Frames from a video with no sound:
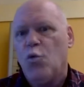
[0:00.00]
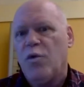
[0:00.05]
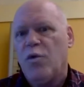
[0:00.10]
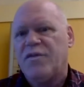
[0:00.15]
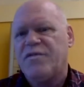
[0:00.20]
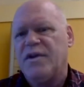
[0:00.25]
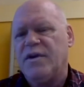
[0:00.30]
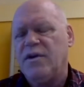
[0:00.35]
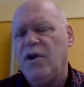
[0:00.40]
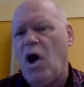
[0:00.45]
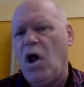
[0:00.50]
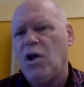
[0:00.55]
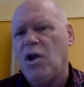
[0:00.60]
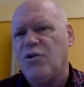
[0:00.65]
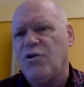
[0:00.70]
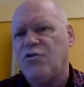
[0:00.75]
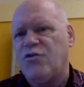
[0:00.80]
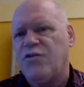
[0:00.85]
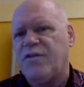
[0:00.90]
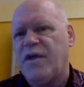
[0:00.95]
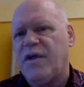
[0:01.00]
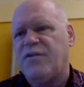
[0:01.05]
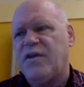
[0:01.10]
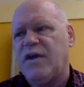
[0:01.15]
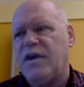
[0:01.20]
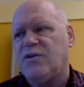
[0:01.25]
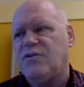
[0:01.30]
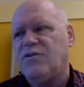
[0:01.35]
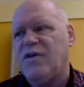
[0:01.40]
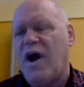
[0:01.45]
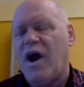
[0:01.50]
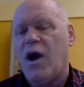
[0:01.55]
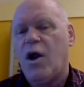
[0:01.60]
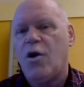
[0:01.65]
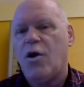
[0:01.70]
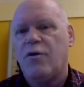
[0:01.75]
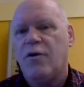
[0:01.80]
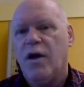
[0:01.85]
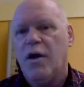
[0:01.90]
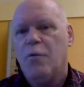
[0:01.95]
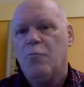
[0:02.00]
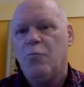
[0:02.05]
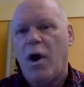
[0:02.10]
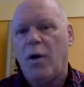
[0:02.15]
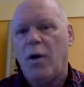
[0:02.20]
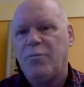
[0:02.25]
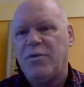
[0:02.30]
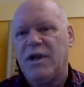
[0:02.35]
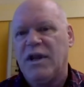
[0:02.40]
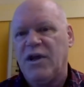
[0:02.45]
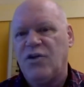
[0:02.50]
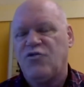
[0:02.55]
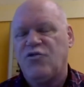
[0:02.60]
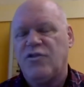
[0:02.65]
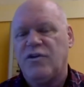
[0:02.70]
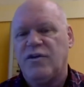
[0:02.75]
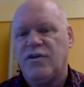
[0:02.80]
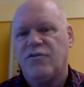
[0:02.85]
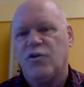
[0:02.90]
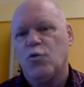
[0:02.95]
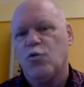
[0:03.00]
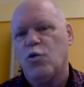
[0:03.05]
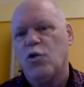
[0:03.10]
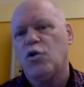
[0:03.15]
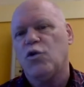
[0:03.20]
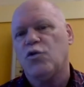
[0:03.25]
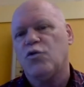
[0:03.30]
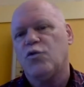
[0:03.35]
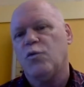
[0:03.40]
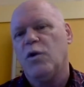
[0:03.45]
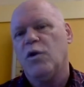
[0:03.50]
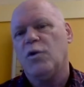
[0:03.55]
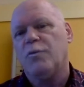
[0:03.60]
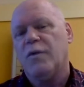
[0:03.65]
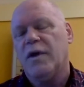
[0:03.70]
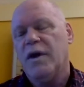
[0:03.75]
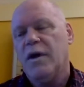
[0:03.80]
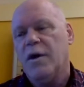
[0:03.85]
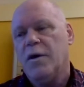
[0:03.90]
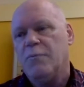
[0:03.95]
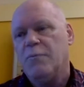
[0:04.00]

with the knowledge that the entire population of the world will